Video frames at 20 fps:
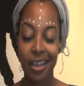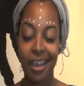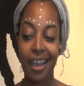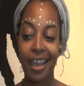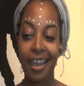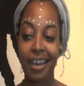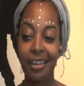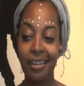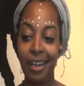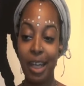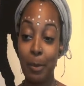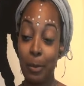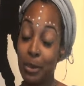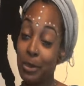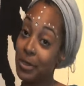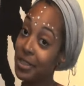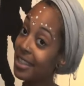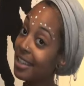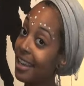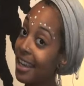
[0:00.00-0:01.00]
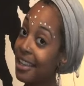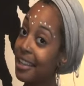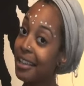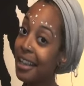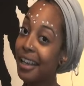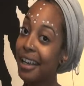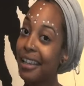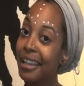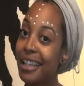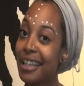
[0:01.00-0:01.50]
And it pulls together a
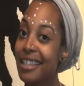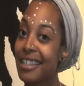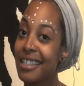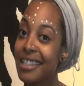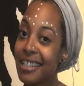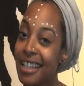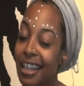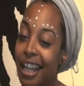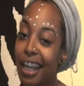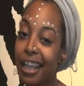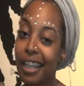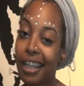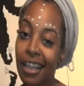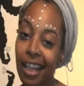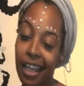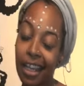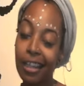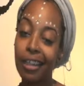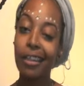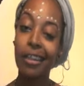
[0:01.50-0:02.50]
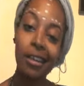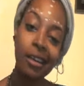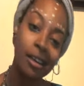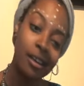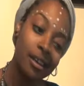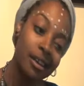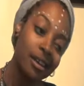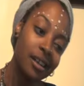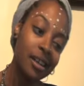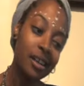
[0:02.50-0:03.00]
lot of things, a lot of the like
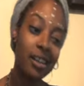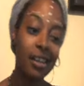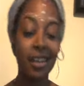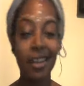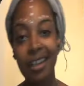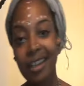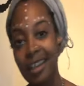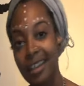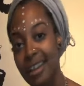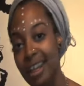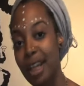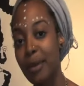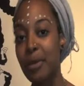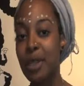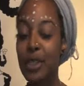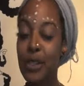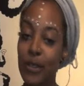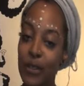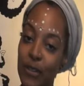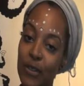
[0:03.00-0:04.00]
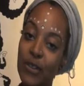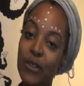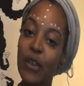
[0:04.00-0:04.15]
look that I'm into.